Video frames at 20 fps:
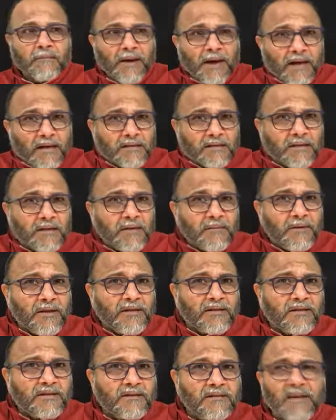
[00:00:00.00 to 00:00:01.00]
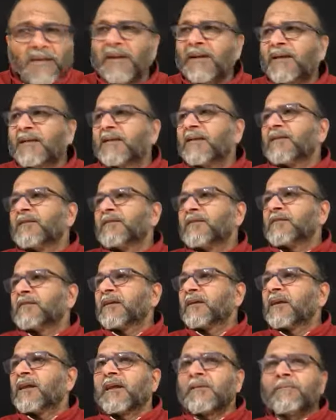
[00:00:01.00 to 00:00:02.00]
past karmas hey, there's
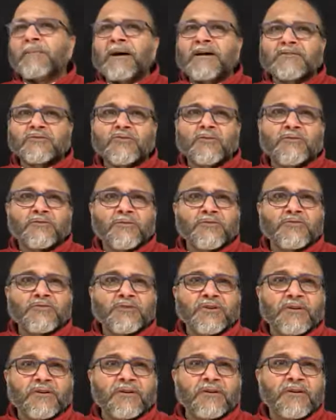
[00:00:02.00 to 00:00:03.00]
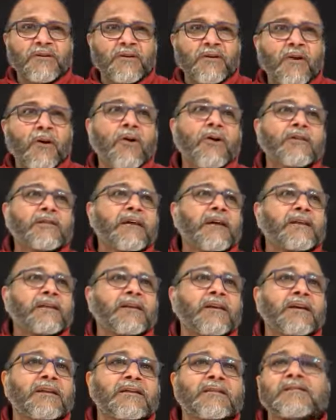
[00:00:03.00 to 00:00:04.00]
nothing like past or future all that
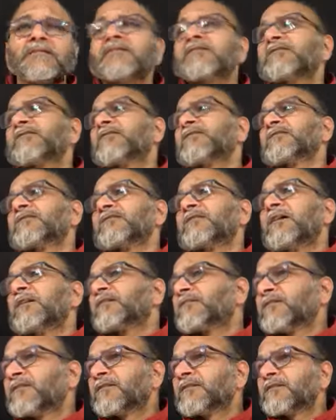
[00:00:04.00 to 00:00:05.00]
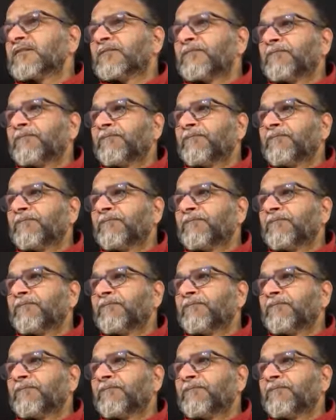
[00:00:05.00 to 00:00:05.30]
there is is this that's it